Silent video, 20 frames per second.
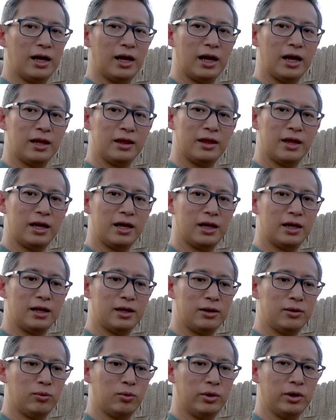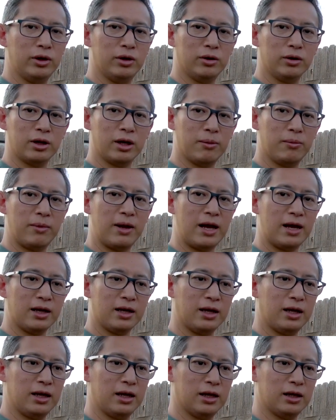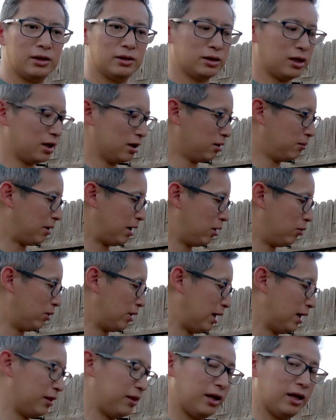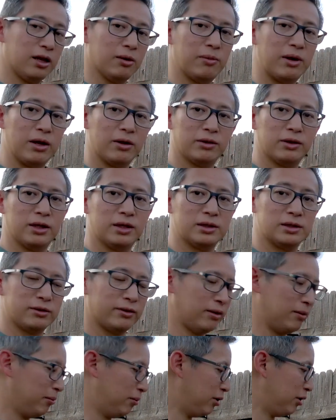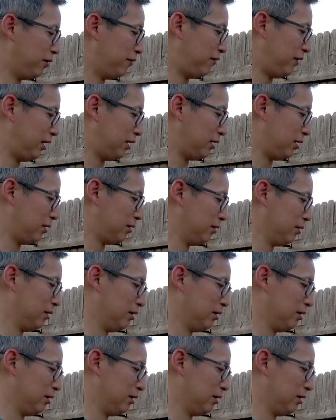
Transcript: and then we'll come back and talk about what I think about this bird feeder.